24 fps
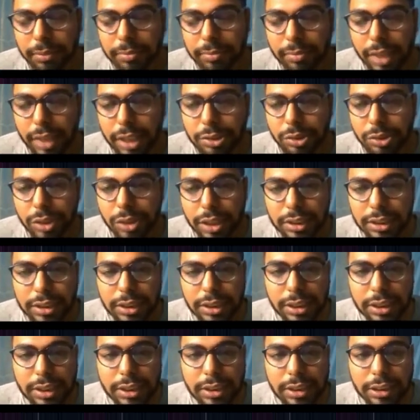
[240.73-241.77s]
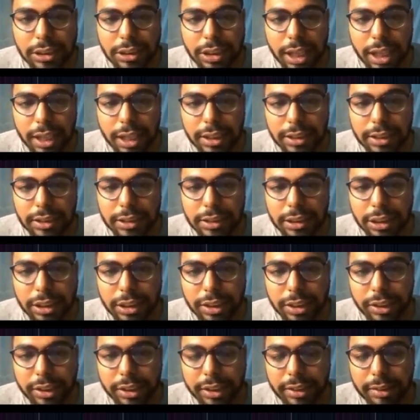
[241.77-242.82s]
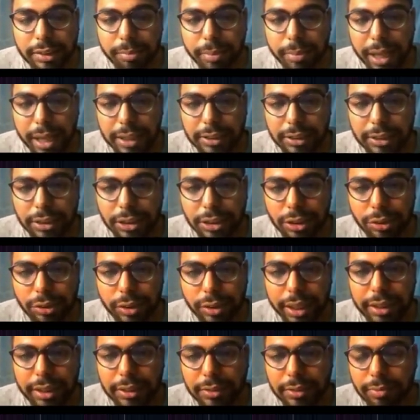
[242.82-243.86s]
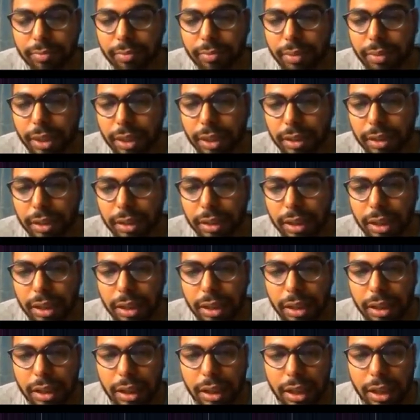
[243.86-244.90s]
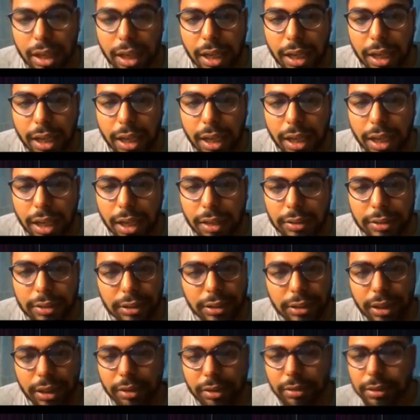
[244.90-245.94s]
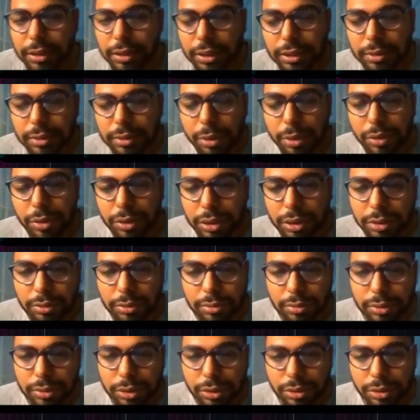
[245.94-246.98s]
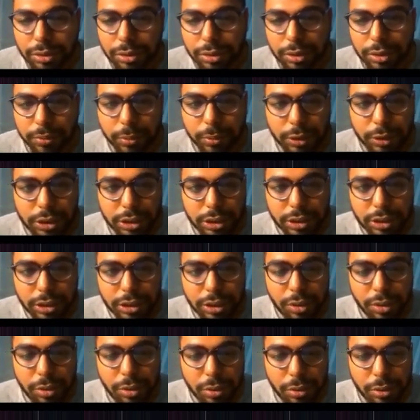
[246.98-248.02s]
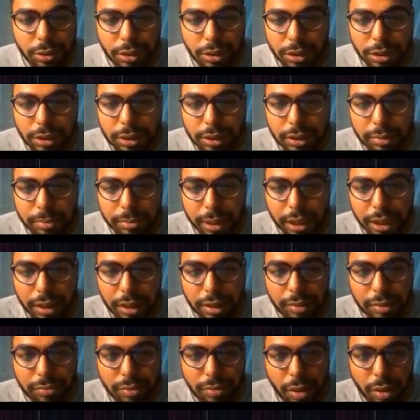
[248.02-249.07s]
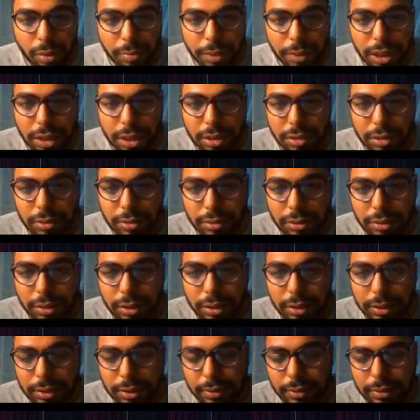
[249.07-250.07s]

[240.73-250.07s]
yeah, as you can see, it started generating the message, right? And yeah, that's about it. So it will generate the whole email for me.